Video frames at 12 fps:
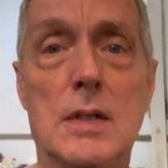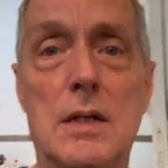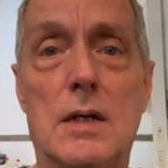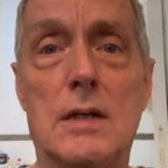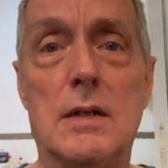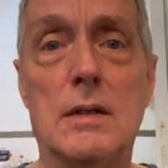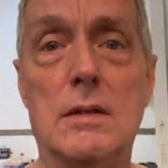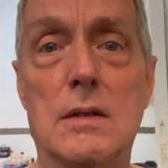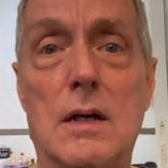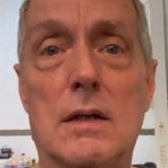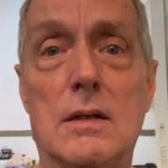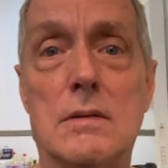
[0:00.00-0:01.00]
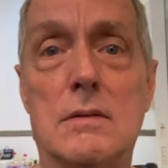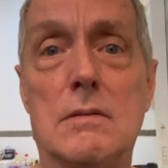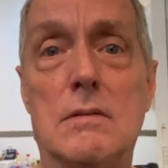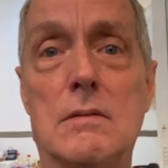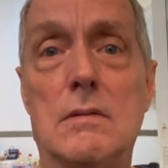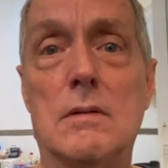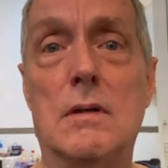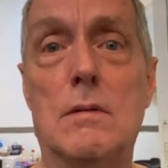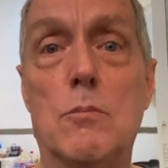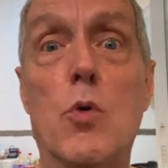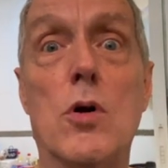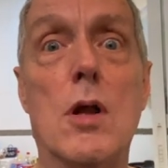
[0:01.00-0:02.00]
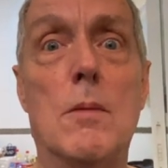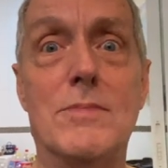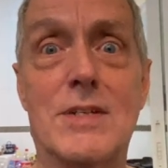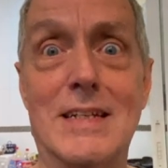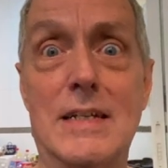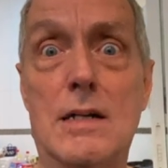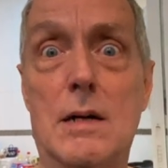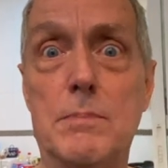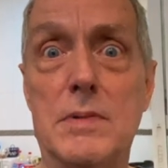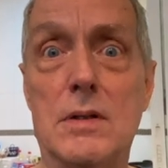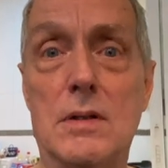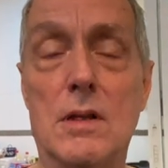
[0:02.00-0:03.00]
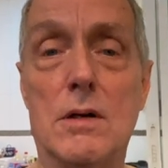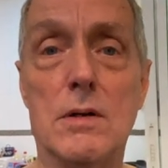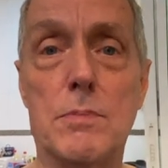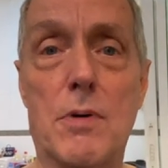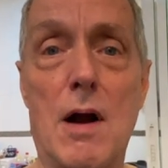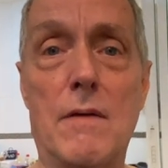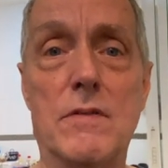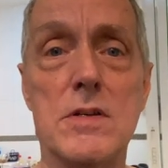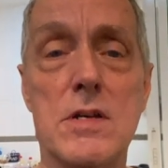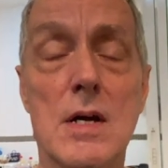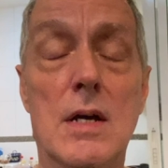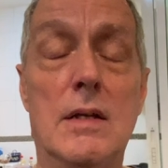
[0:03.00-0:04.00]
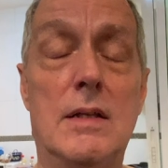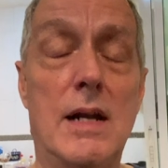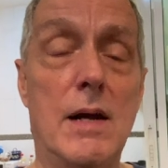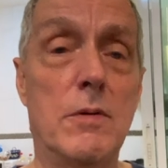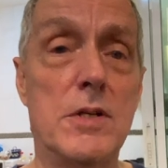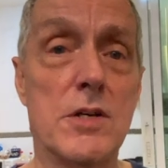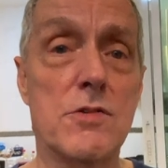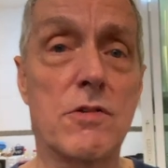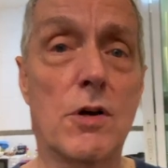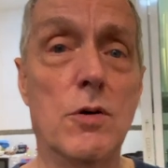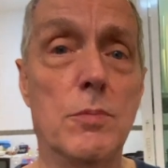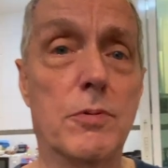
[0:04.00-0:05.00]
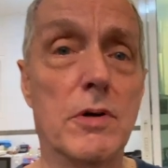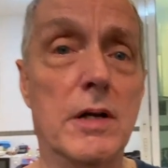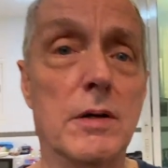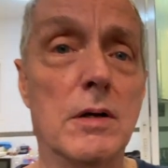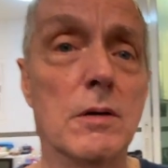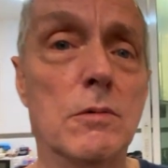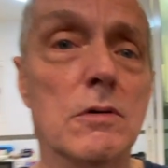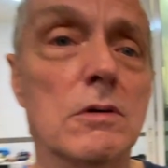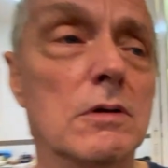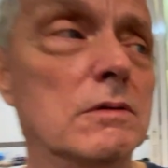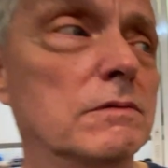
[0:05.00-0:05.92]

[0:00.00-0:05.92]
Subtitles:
more Lam Sing up in Loi Province. Today we're just recuperating. We're all